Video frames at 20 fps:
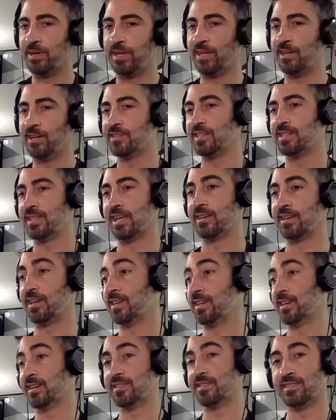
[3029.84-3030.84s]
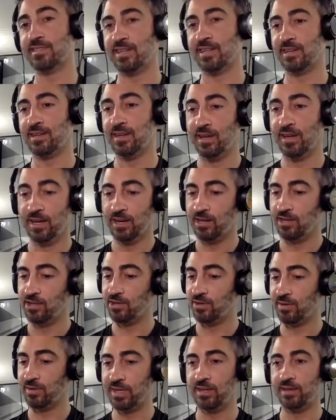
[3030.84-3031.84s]
But here's the thing: like Dustin said,
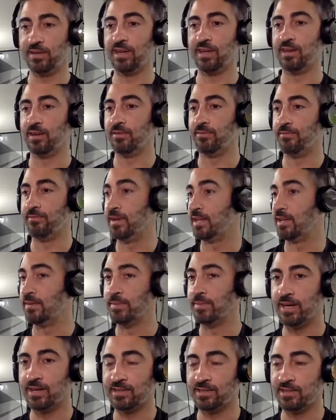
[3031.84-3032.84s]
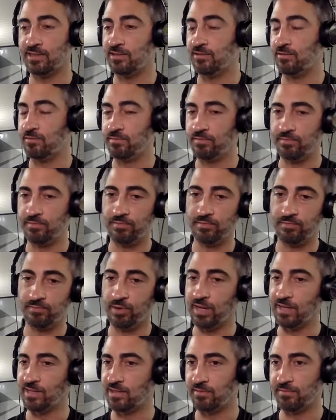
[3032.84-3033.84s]
join it, $50. You've
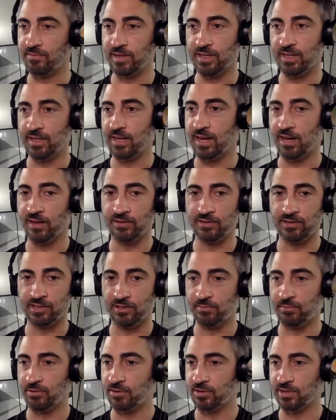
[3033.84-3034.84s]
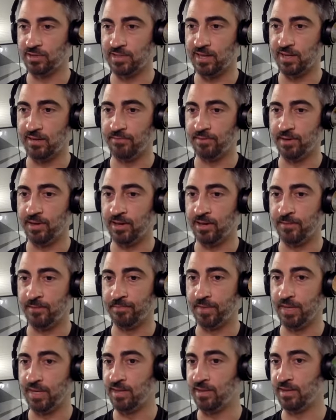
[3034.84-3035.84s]
wasted $50 on worse stuff.
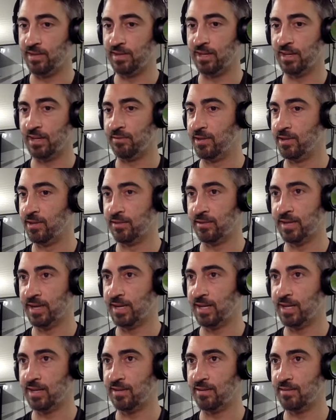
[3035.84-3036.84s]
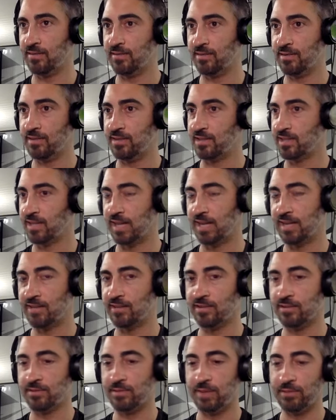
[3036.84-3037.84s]
And if you don't like it, just
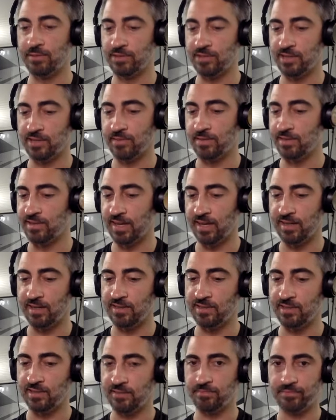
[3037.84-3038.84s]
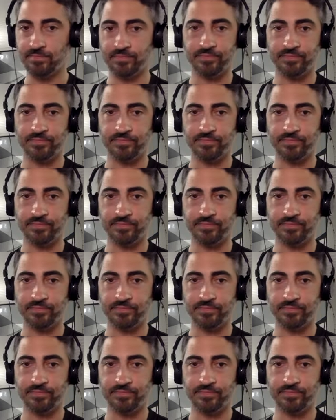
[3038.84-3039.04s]
cancel the membership. It's that easy.